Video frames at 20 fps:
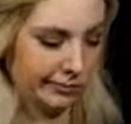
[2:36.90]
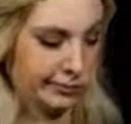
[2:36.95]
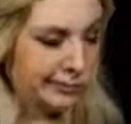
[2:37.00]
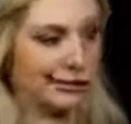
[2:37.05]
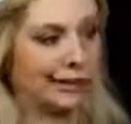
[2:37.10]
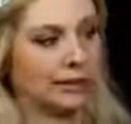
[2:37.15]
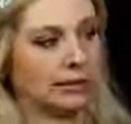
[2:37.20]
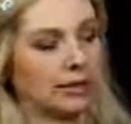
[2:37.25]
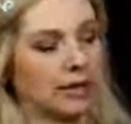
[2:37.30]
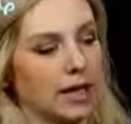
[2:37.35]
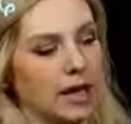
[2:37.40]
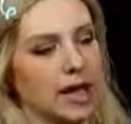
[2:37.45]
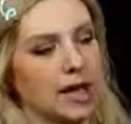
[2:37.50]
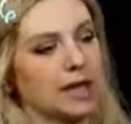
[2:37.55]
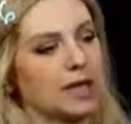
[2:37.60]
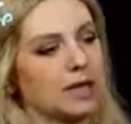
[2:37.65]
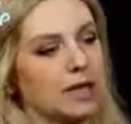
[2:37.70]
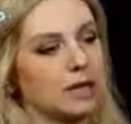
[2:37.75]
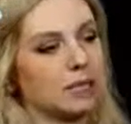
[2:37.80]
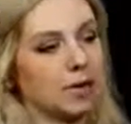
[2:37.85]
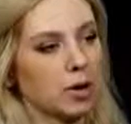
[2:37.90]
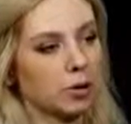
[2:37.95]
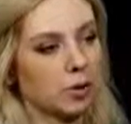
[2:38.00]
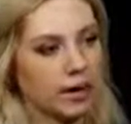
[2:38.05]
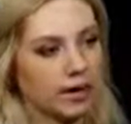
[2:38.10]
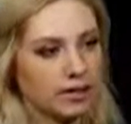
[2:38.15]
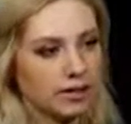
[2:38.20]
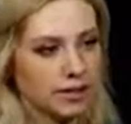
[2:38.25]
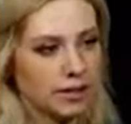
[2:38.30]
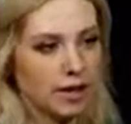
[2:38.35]
Okay, I need my
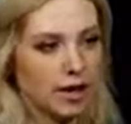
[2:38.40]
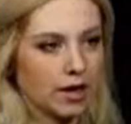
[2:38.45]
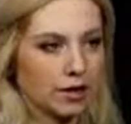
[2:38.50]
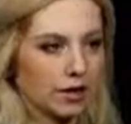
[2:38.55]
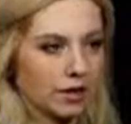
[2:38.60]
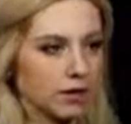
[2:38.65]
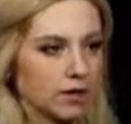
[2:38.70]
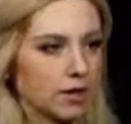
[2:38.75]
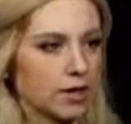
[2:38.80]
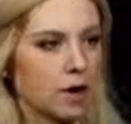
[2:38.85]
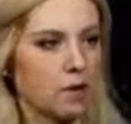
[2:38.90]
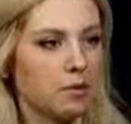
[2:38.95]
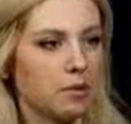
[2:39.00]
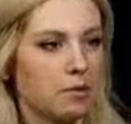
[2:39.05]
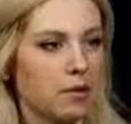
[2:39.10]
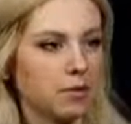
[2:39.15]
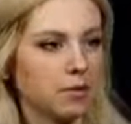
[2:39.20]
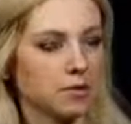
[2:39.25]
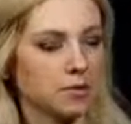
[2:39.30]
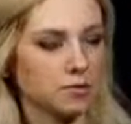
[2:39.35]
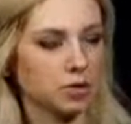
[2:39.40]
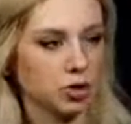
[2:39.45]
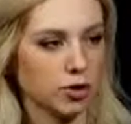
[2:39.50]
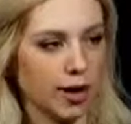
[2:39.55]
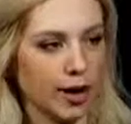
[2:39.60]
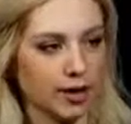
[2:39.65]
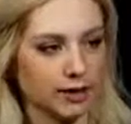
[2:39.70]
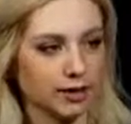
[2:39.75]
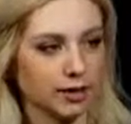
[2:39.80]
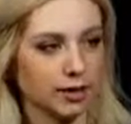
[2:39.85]
y's together, so now we want to
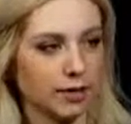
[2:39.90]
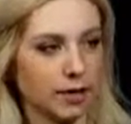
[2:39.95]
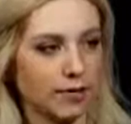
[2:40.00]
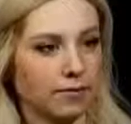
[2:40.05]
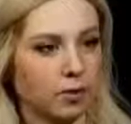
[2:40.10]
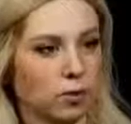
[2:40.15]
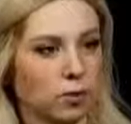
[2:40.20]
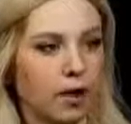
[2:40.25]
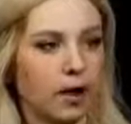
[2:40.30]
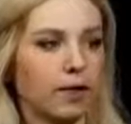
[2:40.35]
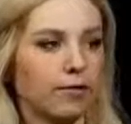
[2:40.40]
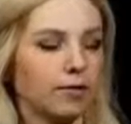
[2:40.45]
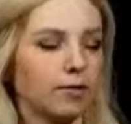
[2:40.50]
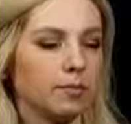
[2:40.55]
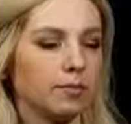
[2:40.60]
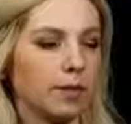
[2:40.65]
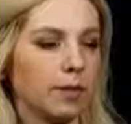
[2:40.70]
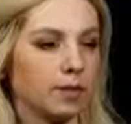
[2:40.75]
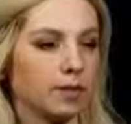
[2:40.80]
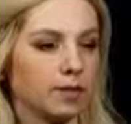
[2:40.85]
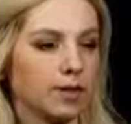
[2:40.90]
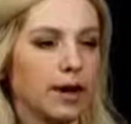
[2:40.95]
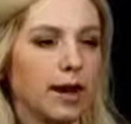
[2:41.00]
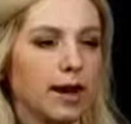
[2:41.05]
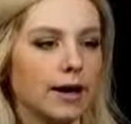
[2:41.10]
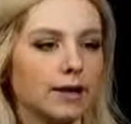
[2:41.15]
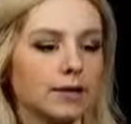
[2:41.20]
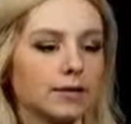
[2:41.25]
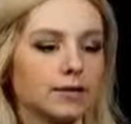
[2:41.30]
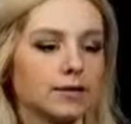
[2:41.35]
subtract 11y from both
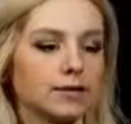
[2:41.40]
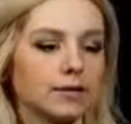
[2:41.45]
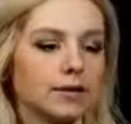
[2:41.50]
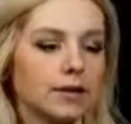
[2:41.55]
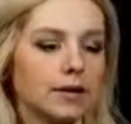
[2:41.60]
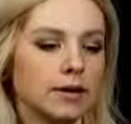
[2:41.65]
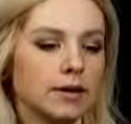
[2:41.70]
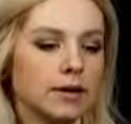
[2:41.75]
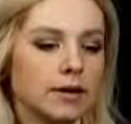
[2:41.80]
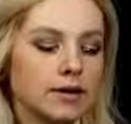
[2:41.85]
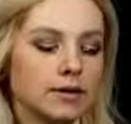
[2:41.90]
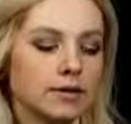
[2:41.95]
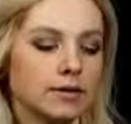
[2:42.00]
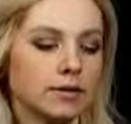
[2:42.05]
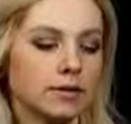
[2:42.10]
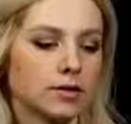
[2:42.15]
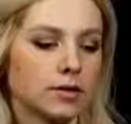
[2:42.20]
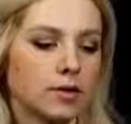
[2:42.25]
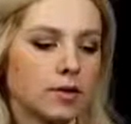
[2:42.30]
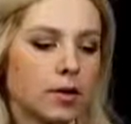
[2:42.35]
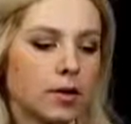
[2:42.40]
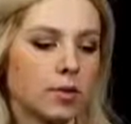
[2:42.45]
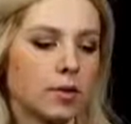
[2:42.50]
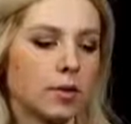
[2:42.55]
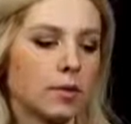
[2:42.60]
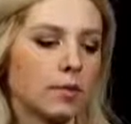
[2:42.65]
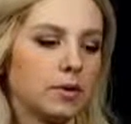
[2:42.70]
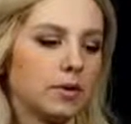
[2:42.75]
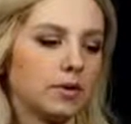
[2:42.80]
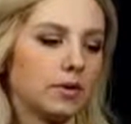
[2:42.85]
sides. So
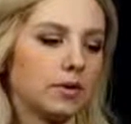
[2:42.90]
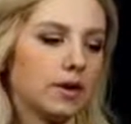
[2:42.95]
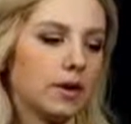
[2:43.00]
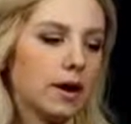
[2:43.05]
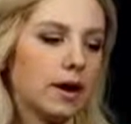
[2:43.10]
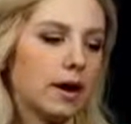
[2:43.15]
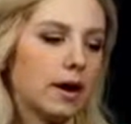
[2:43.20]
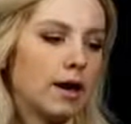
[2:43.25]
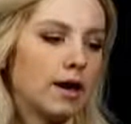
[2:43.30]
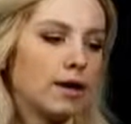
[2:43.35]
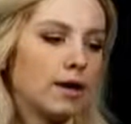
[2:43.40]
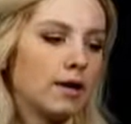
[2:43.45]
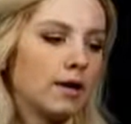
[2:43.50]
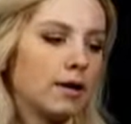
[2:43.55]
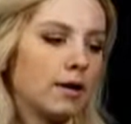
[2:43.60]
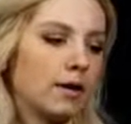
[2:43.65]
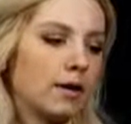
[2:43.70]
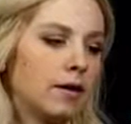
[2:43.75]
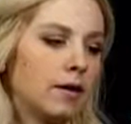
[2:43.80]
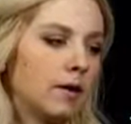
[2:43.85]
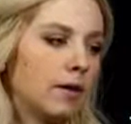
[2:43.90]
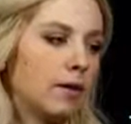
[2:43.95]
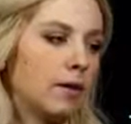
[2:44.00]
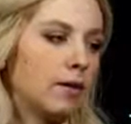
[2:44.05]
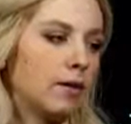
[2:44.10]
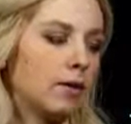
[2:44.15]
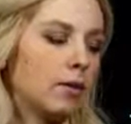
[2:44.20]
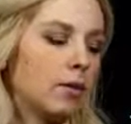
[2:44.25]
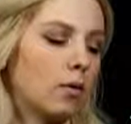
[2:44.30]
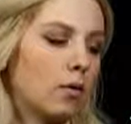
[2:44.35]
when we do that,
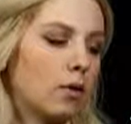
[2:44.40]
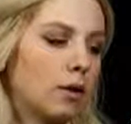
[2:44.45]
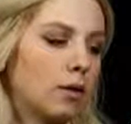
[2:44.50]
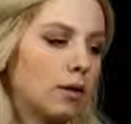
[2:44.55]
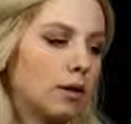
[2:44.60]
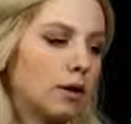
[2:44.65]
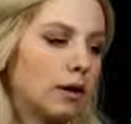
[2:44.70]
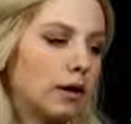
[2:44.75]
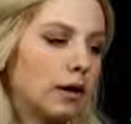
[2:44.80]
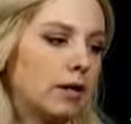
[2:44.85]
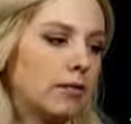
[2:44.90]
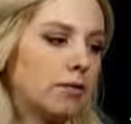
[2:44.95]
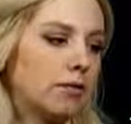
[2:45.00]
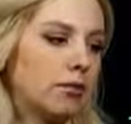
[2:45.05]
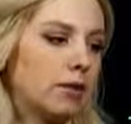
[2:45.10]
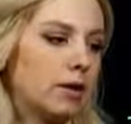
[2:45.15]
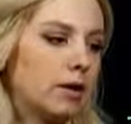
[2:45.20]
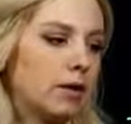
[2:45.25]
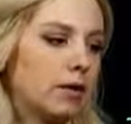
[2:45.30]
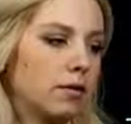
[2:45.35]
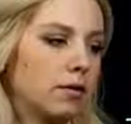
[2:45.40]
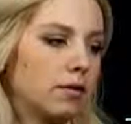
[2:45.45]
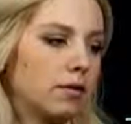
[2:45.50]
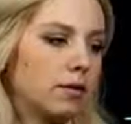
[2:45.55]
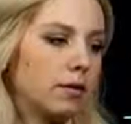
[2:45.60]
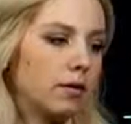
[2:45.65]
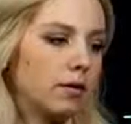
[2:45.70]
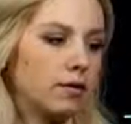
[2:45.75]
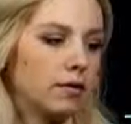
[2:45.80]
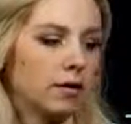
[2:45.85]
what are we left with
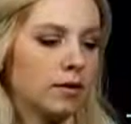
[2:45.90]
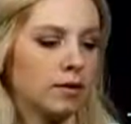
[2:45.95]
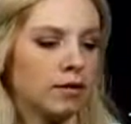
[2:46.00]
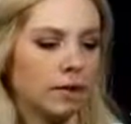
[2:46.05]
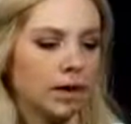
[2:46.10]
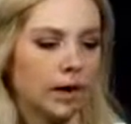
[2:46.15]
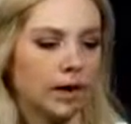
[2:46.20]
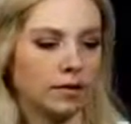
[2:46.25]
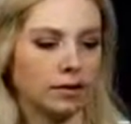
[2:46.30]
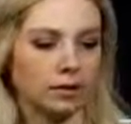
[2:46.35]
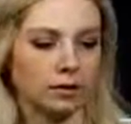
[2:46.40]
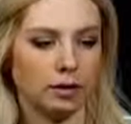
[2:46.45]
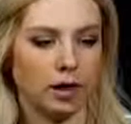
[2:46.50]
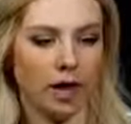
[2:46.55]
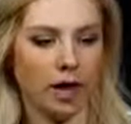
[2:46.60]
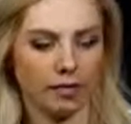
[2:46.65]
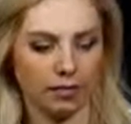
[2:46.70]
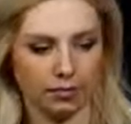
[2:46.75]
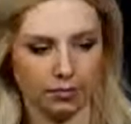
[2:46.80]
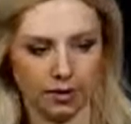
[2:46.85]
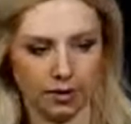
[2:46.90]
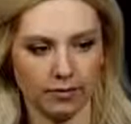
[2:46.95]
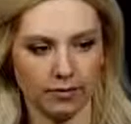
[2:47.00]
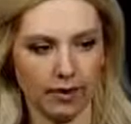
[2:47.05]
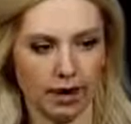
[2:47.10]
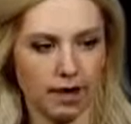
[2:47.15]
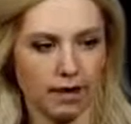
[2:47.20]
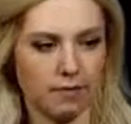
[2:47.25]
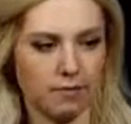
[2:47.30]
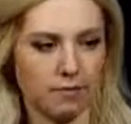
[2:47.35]
on the left? I've
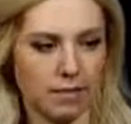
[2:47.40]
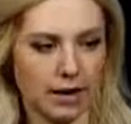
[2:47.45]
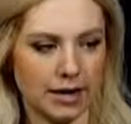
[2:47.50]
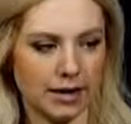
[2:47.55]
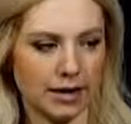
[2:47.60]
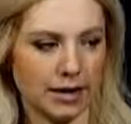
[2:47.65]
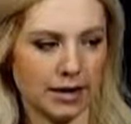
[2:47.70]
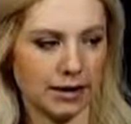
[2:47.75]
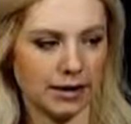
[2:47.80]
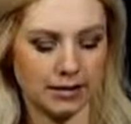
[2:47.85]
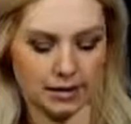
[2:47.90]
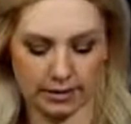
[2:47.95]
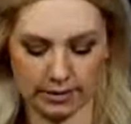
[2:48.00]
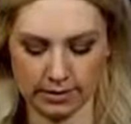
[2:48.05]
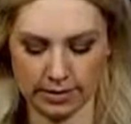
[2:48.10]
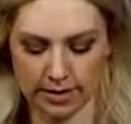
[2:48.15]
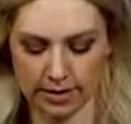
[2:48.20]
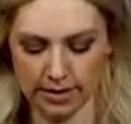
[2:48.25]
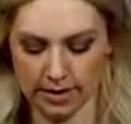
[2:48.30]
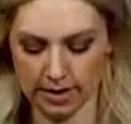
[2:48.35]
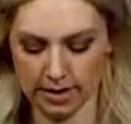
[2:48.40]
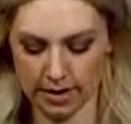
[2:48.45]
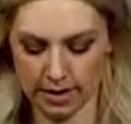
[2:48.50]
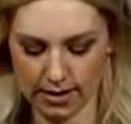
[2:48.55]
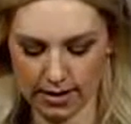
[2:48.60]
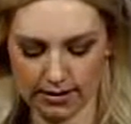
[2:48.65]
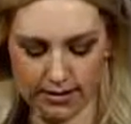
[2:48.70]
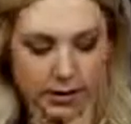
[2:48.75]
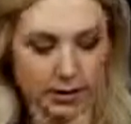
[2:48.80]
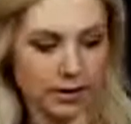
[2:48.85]
got minus
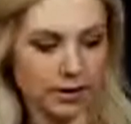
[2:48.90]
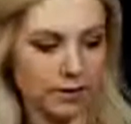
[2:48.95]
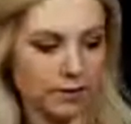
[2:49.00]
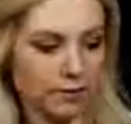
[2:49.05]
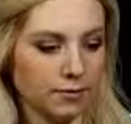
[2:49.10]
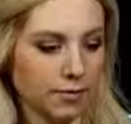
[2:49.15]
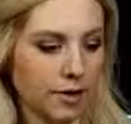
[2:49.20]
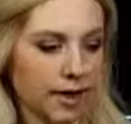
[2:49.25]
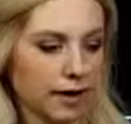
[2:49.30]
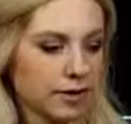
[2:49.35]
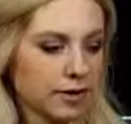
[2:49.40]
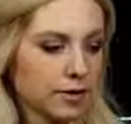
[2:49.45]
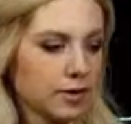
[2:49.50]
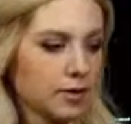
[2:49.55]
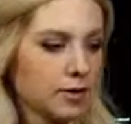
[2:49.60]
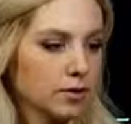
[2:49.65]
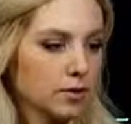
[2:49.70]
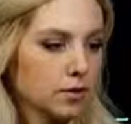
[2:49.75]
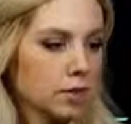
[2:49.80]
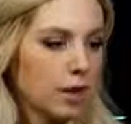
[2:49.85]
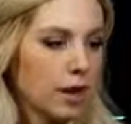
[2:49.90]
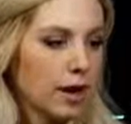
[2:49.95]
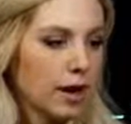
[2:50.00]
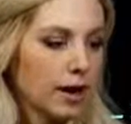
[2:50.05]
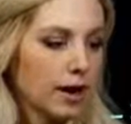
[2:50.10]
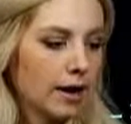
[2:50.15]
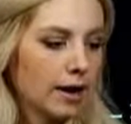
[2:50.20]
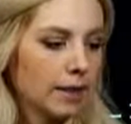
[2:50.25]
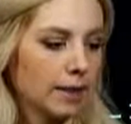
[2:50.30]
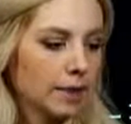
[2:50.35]
18 factors of
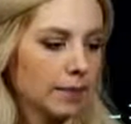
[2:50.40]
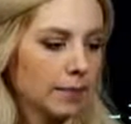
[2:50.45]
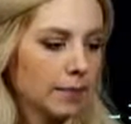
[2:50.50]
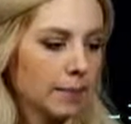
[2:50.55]
y.